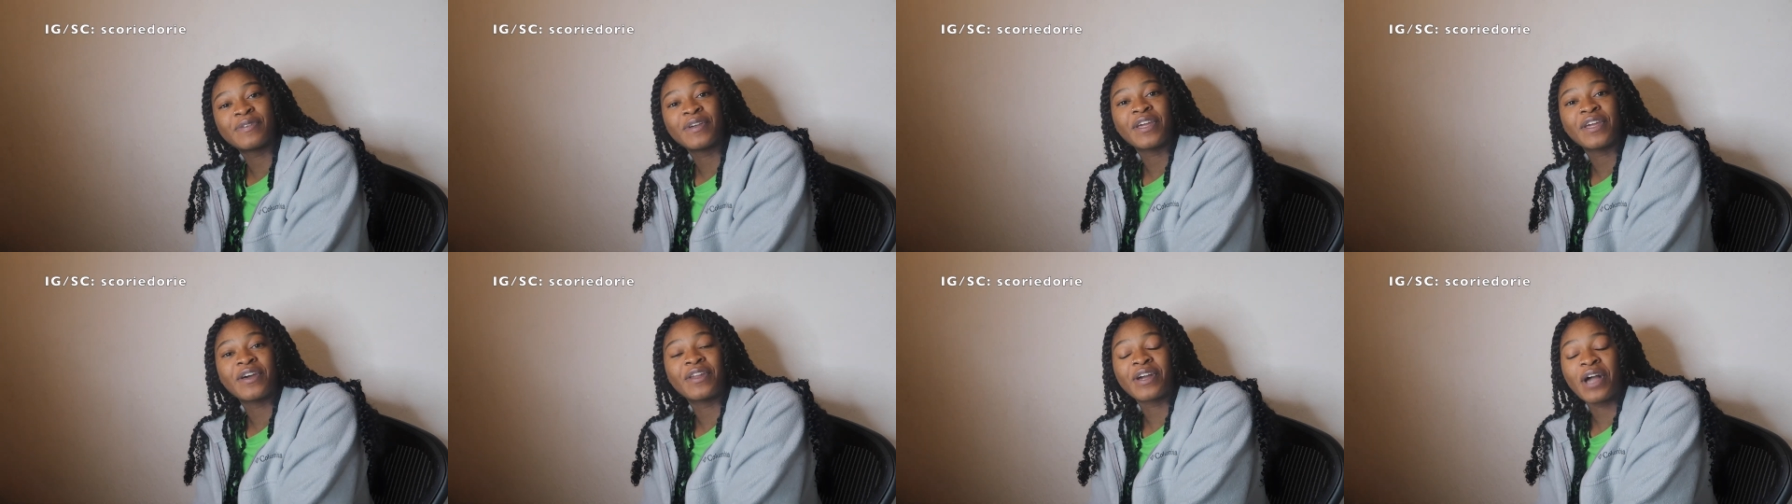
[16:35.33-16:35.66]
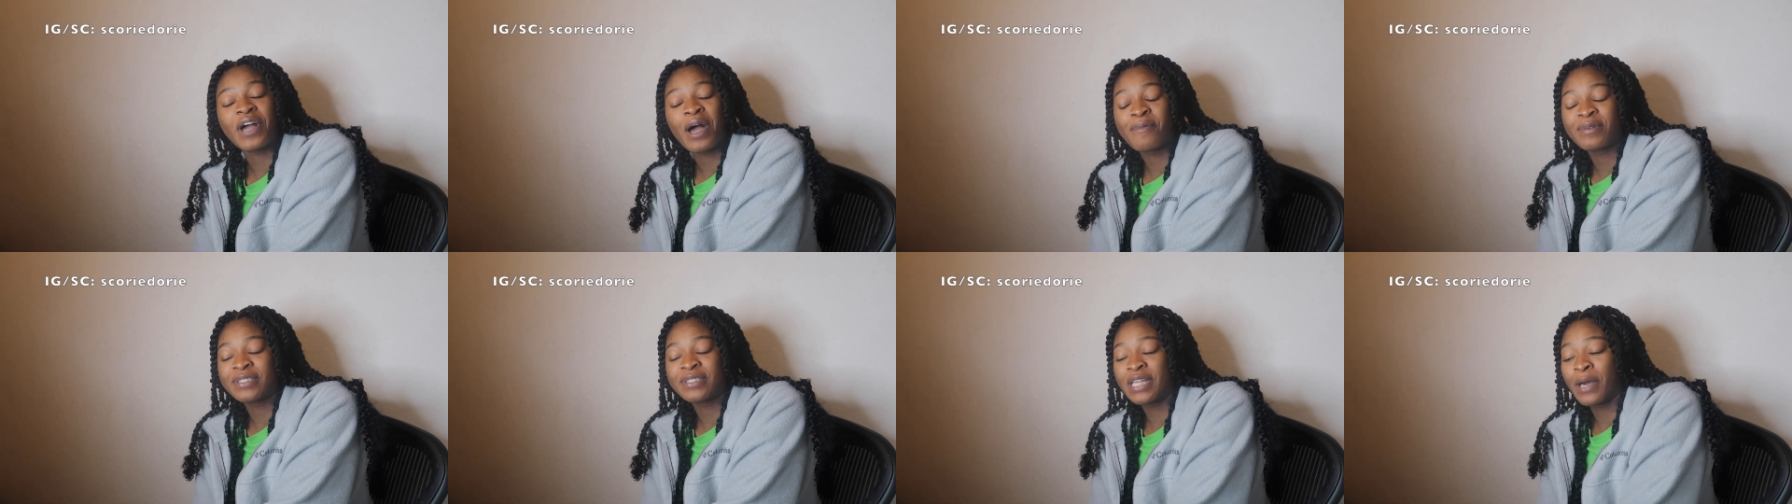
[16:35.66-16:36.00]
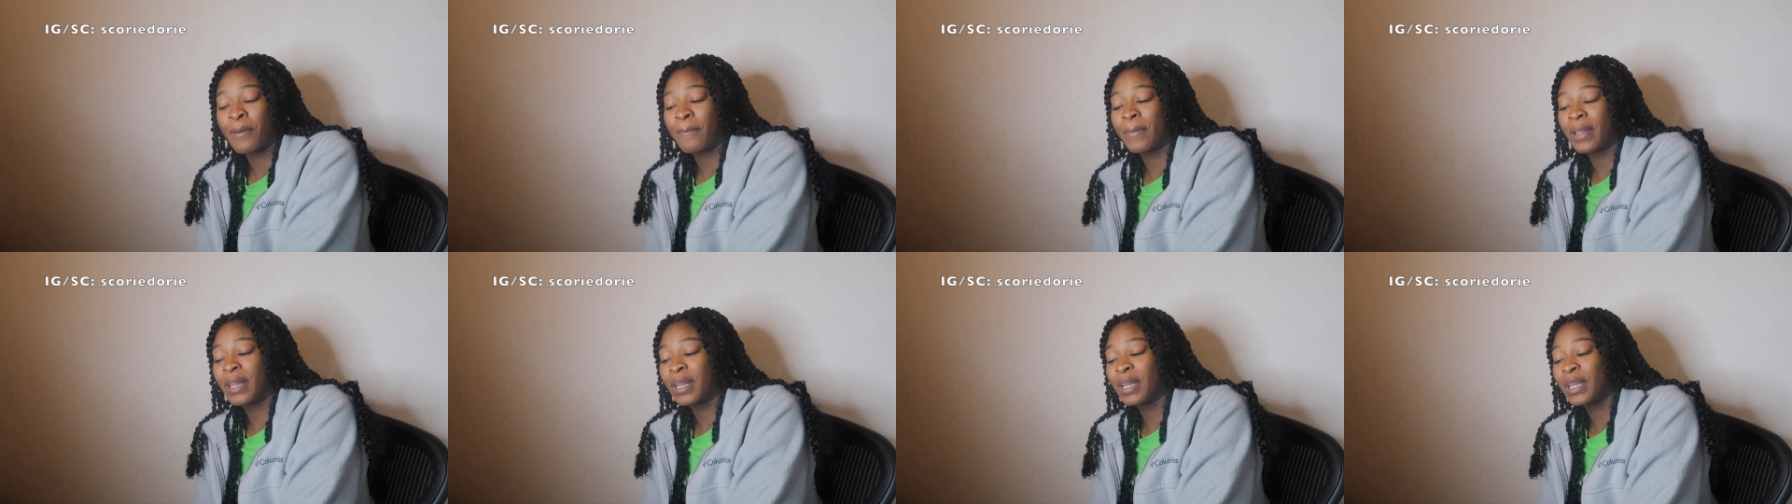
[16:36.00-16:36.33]
video in the comments
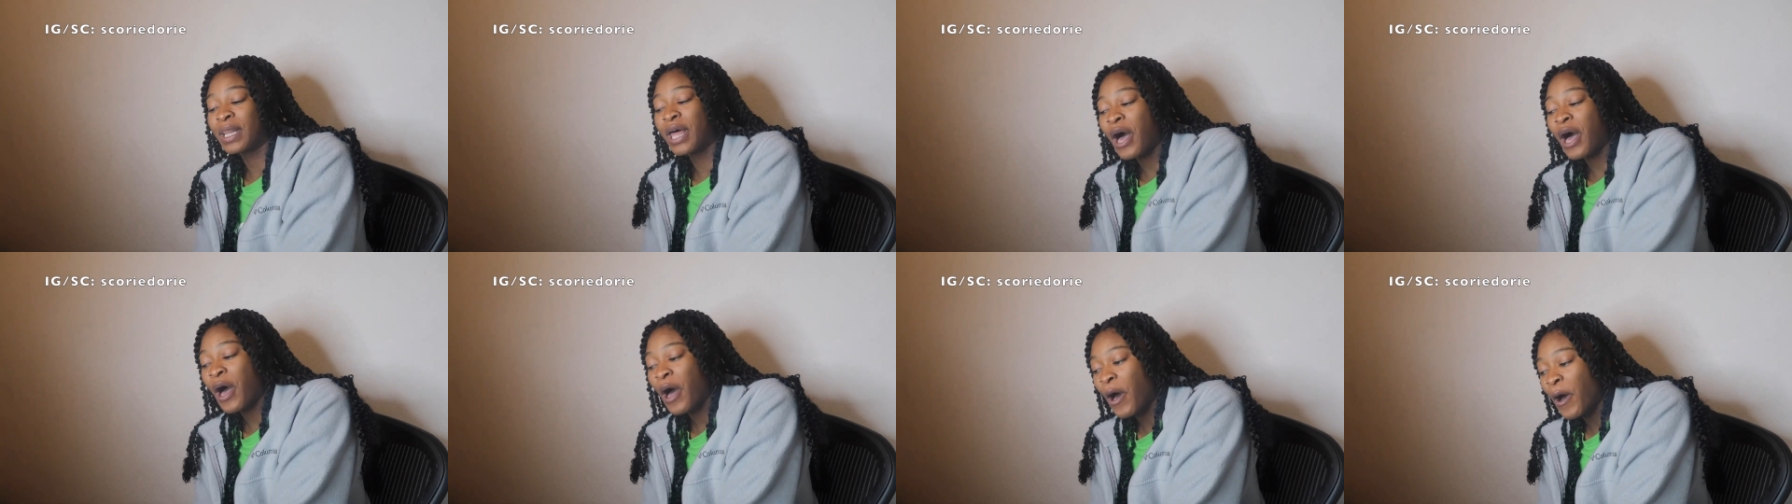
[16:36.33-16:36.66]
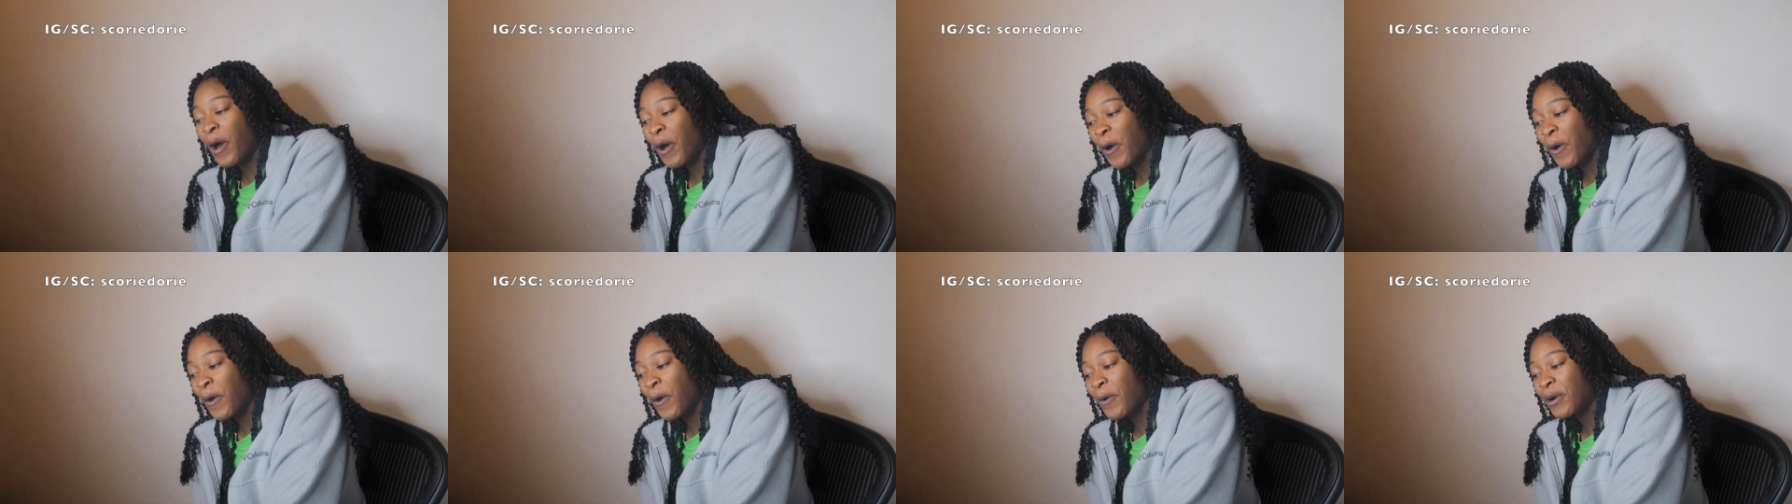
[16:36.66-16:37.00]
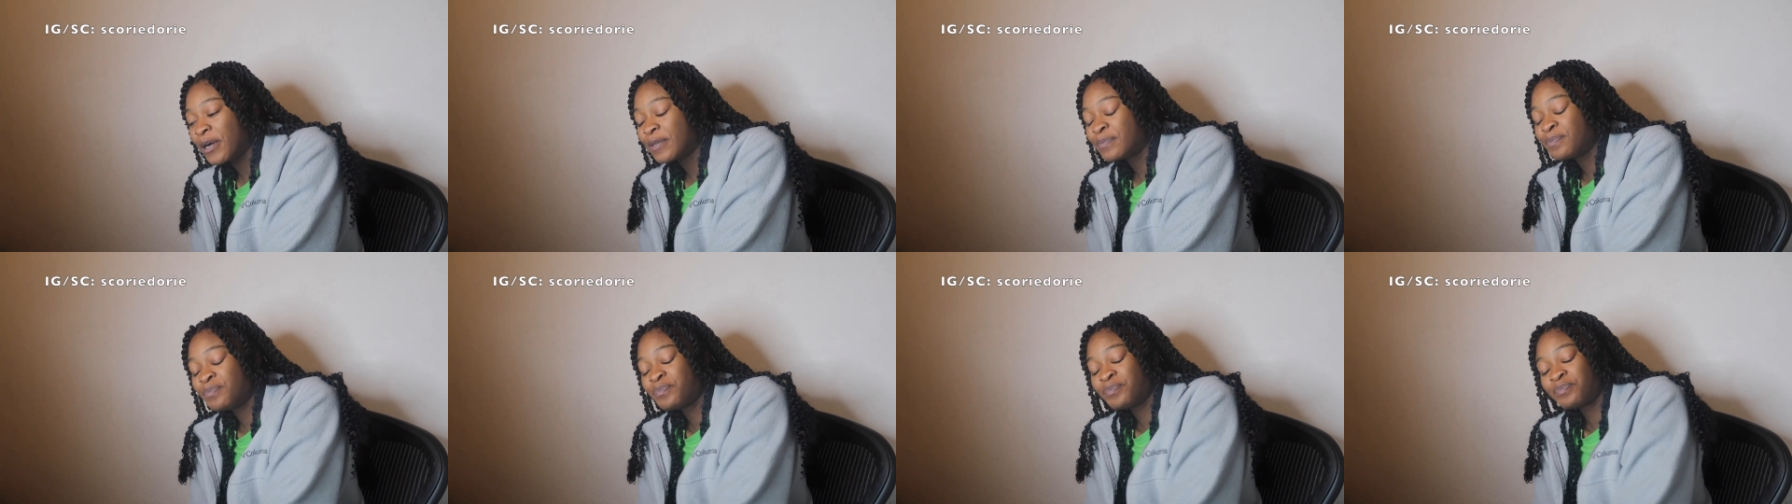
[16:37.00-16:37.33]
down
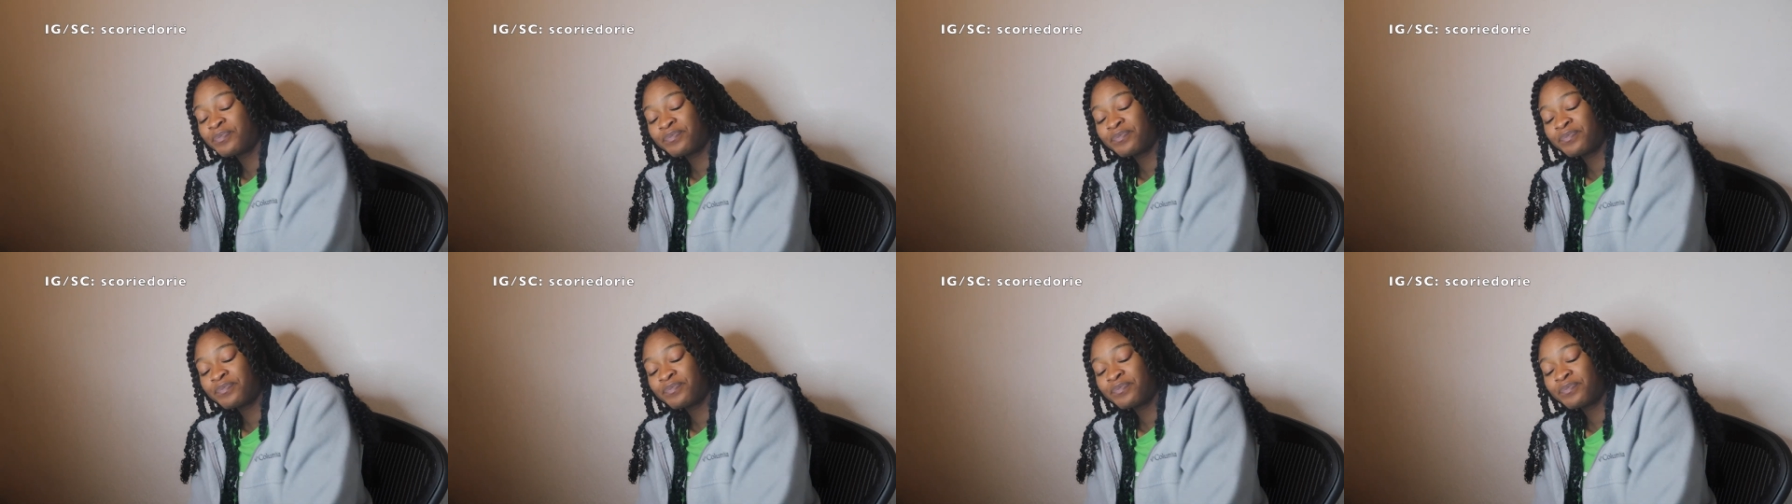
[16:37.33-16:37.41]
below